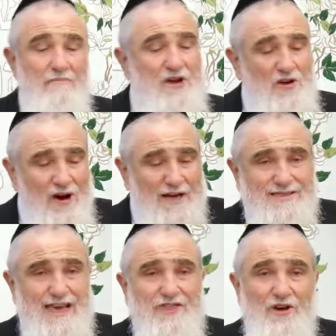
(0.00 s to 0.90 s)
because
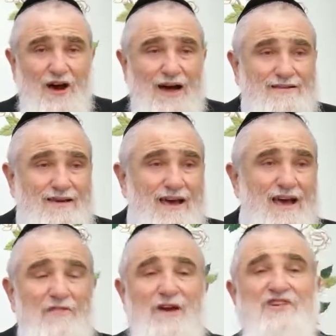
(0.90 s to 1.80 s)
they thought
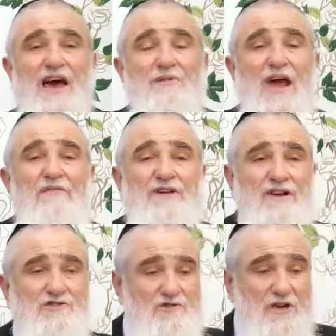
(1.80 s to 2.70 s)
if Hashem gave us
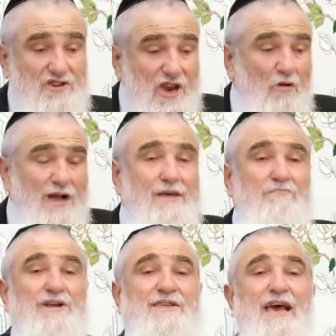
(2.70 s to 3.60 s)
a, tr- they wanted to
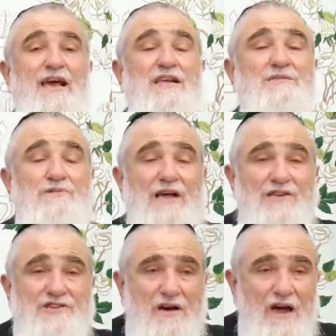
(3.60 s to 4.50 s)
partake in His
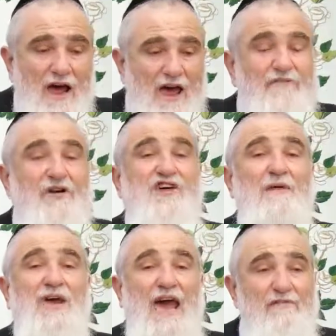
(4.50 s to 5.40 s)
pleasure. If
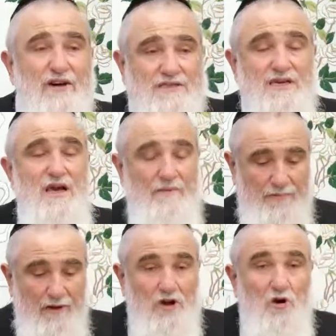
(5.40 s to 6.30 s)
Hashem gave us
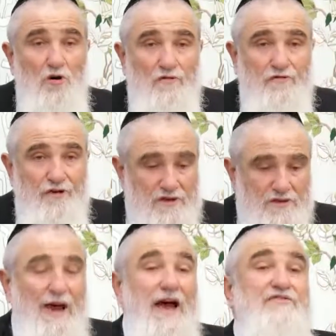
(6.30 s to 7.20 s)
a goof,
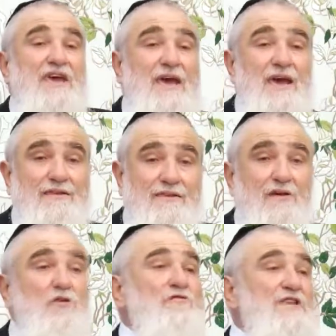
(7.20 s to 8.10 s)
so we have to eat. The
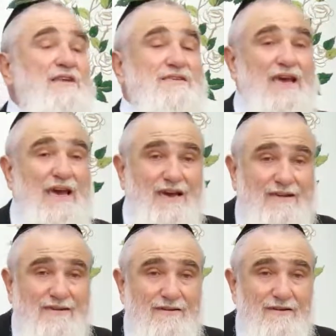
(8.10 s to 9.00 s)
goof needs to
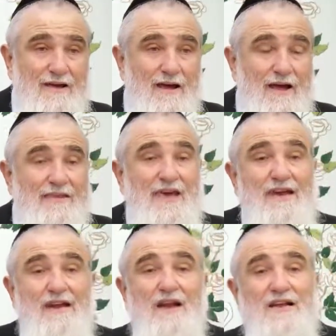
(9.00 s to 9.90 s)
eat. They
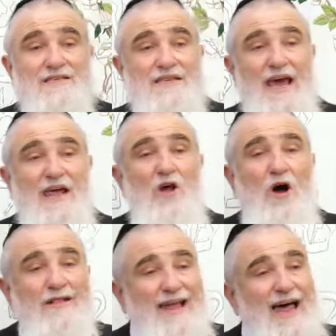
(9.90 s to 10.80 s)
didn't understand that